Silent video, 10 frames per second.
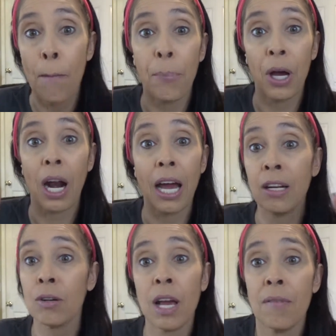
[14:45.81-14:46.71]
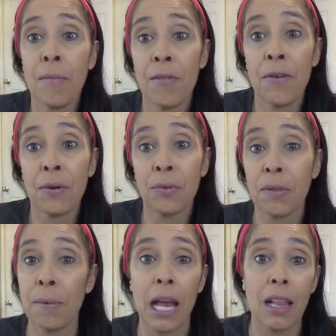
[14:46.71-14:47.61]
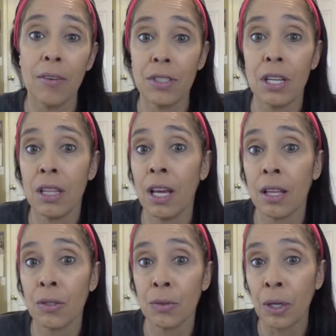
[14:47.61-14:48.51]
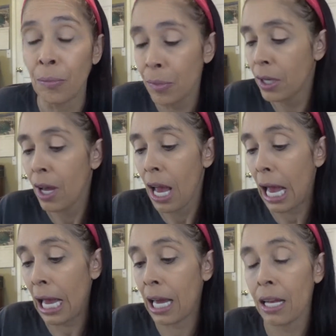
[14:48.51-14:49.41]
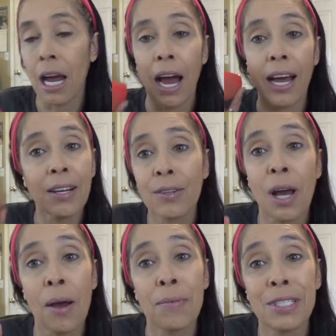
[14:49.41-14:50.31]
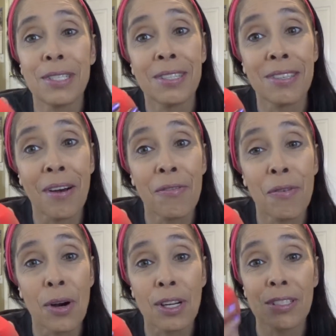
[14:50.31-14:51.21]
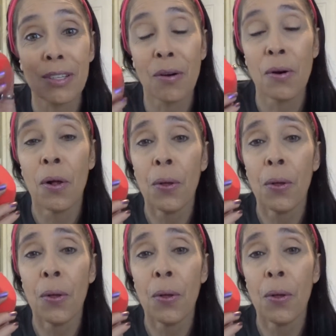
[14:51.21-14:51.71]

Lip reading: But I don't have my phone with me. I left it in the other room, and I don't know how much these sell for. So,